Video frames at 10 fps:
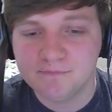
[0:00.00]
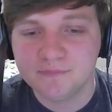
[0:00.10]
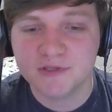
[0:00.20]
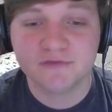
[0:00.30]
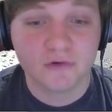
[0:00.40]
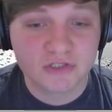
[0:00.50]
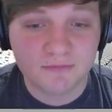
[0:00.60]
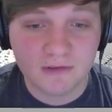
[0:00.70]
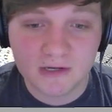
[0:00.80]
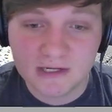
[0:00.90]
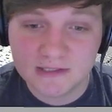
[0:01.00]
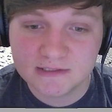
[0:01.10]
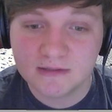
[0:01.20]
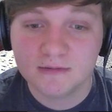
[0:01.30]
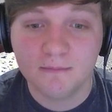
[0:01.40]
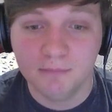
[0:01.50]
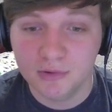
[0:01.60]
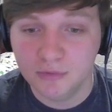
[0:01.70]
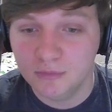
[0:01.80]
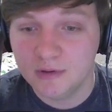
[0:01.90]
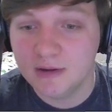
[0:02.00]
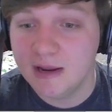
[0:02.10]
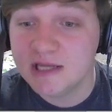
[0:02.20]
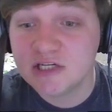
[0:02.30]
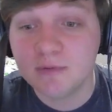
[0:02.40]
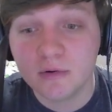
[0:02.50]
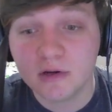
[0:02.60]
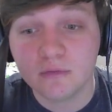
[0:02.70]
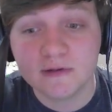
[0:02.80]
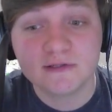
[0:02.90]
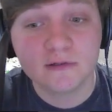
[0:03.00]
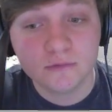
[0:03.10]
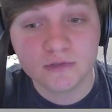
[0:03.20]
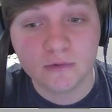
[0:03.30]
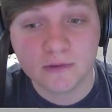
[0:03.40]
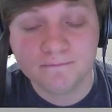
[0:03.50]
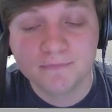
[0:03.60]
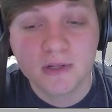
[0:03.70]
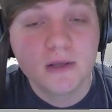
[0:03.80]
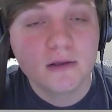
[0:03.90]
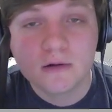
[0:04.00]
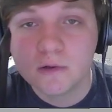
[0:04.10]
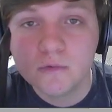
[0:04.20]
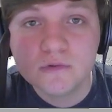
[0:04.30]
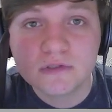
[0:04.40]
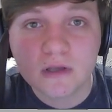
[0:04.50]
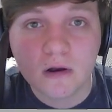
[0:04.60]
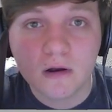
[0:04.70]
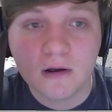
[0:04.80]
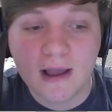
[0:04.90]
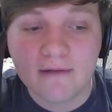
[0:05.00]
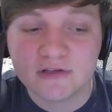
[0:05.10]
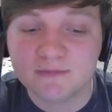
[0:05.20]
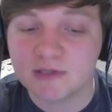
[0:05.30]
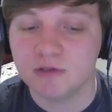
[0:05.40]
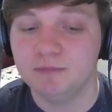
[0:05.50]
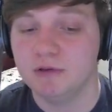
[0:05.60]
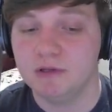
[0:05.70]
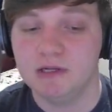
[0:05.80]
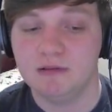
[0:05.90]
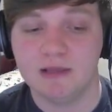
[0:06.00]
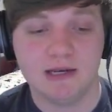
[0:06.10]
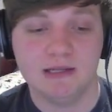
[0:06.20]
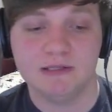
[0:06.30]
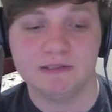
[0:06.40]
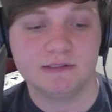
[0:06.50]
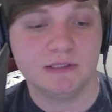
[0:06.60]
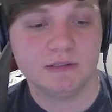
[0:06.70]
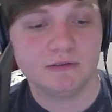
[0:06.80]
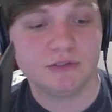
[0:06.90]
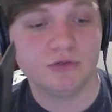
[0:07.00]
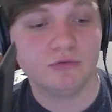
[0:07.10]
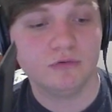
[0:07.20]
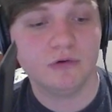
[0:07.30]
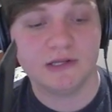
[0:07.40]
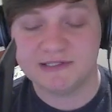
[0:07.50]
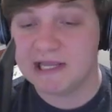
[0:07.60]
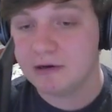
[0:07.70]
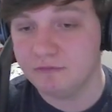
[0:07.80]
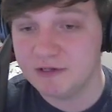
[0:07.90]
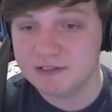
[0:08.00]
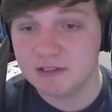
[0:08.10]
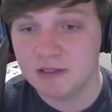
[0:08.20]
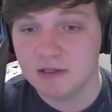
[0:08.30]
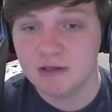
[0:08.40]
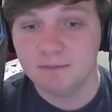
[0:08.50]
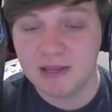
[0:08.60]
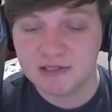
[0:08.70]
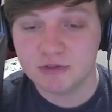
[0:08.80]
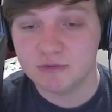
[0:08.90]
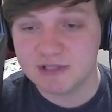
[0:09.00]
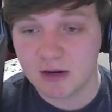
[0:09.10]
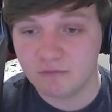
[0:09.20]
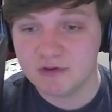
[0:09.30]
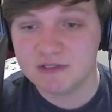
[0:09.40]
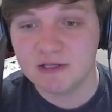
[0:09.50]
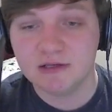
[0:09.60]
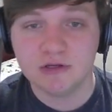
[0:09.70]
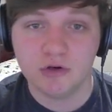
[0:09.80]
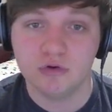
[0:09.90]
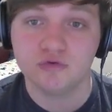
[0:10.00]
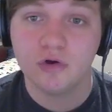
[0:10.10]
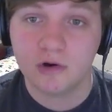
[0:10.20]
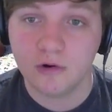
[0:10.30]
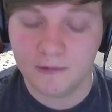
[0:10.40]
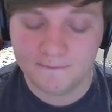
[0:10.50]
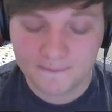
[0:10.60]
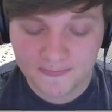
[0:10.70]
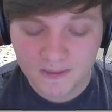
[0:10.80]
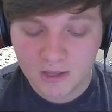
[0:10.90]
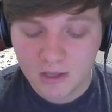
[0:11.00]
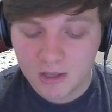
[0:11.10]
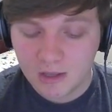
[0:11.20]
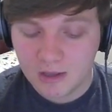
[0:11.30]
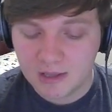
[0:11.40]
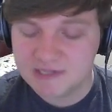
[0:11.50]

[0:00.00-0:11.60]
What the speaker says: His first ability is blue. Each opponent creates a clue token. Clues have a special ability that is 2 and sacrifice it, pay 2 and sacrifice it, and you draw a card. And he's